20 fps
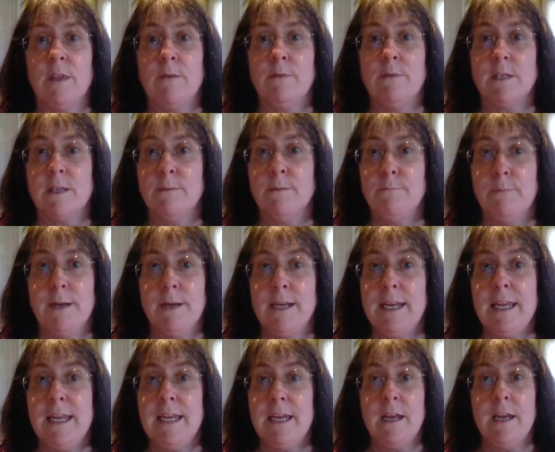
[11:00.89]
There was
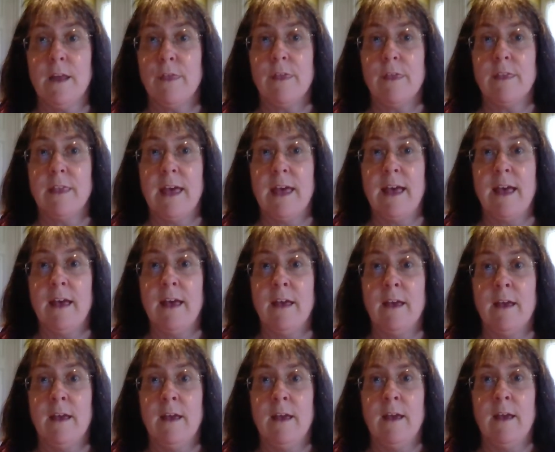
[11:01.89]
completely nothing there.
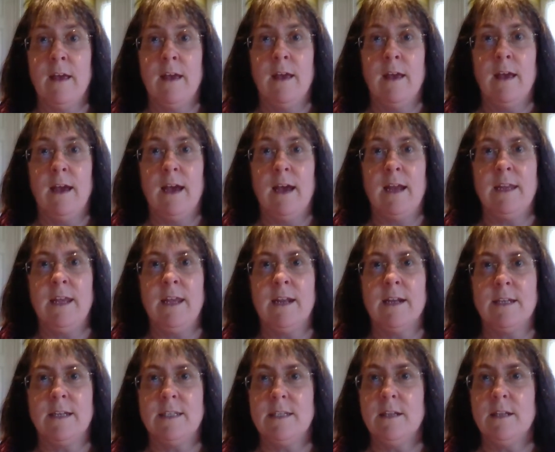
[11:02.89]
And yet
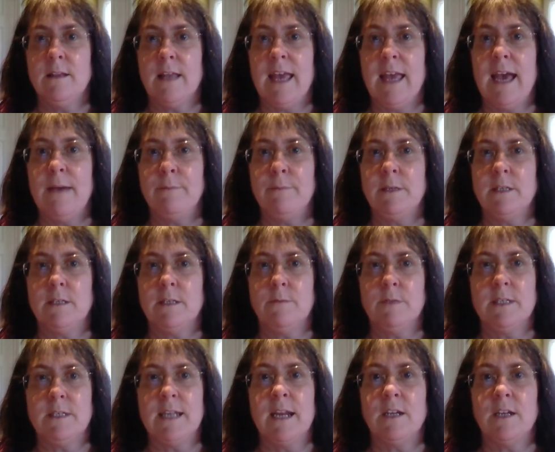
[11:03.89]
I still kept a
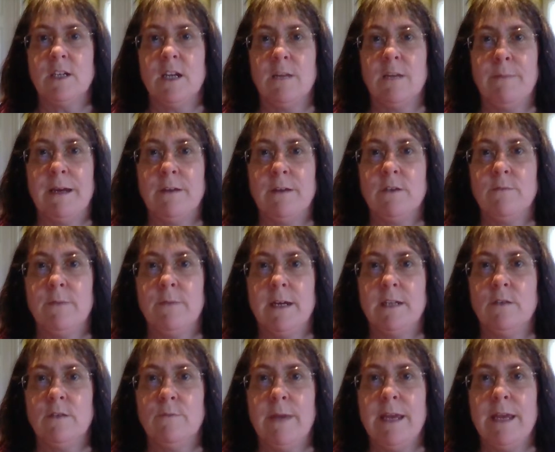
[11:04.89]
substantial amount of my
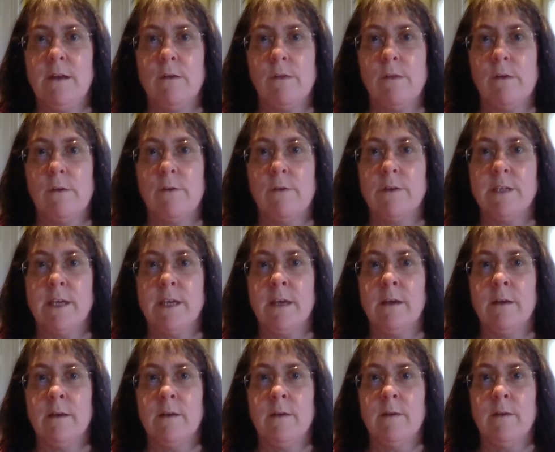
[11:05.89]
domain authority.
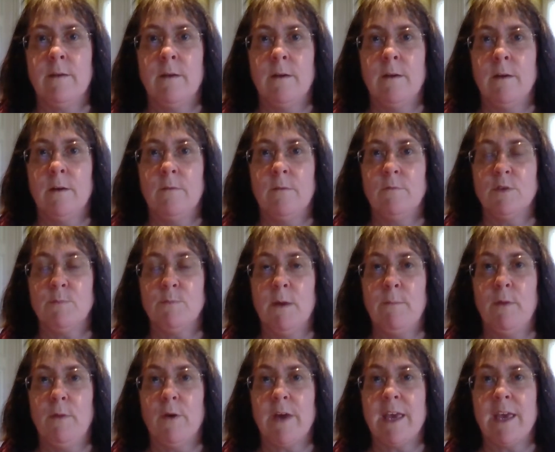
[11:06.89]
Was my
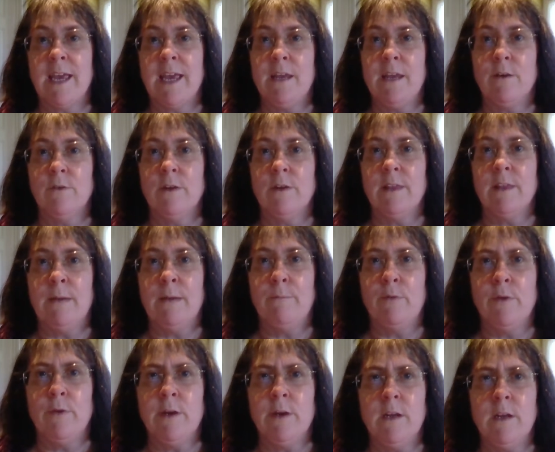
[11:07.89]
blogging any good at that
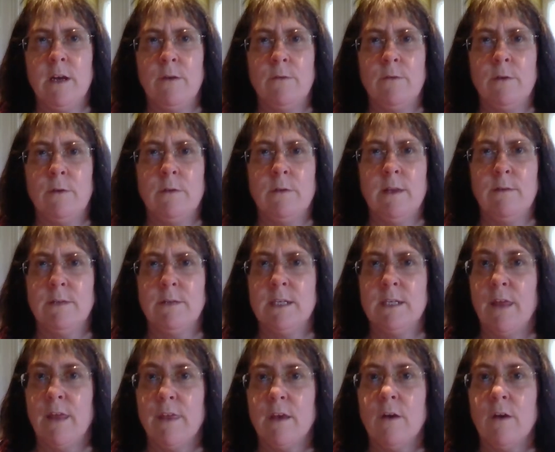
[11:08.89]
point? No, there was
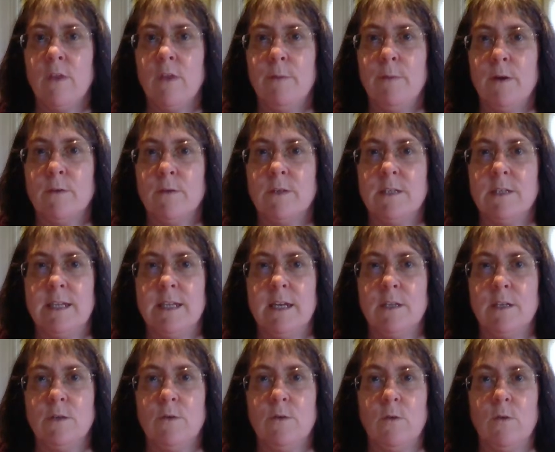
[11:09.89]
nothing on the blog to see
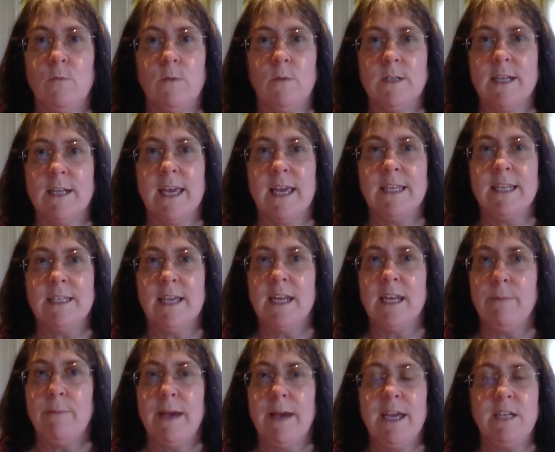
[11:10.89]
at all. Was I getting
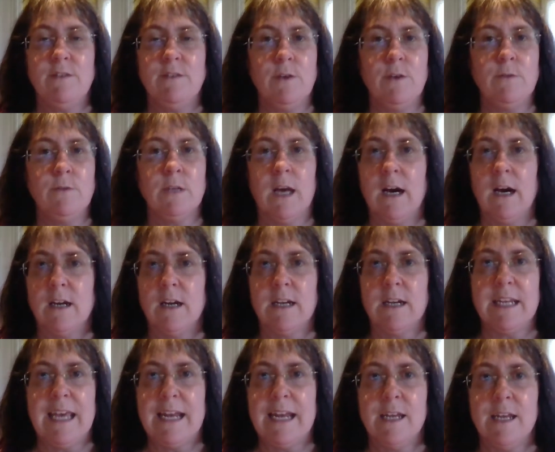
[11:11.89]
any page views?
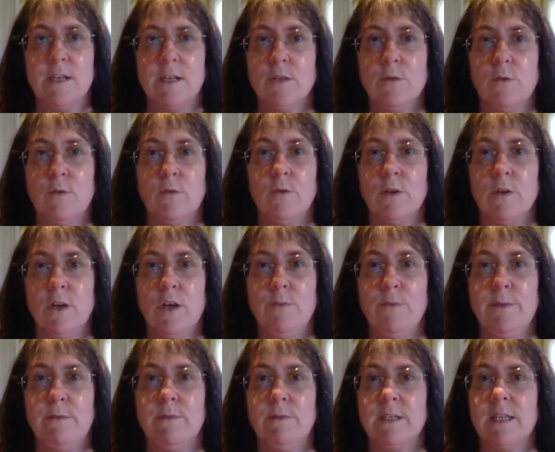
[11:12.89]
Hardly any at all.
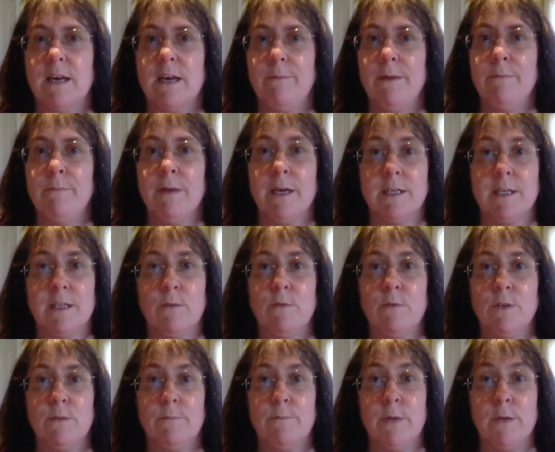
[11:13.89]
Nobody was coming because I
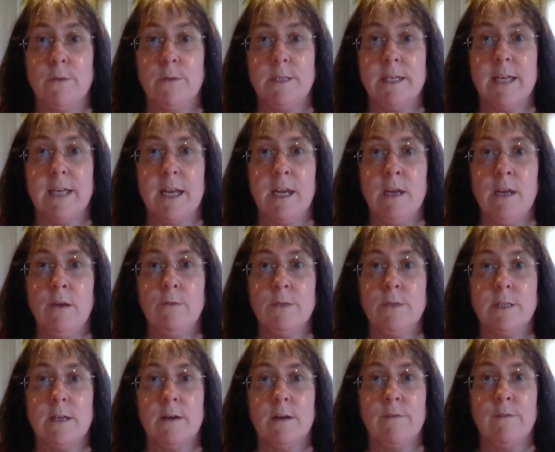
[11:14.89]
wasn't posting any new
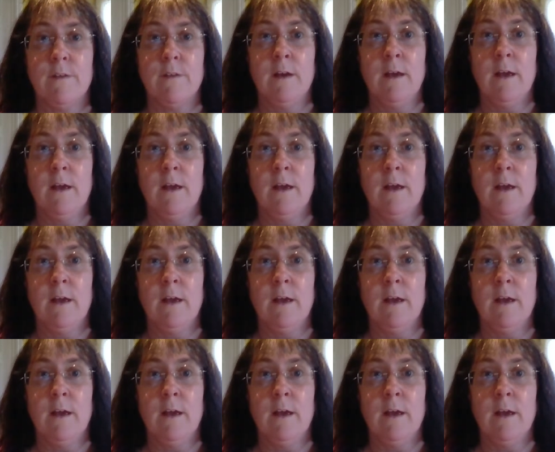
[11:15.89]
stuff.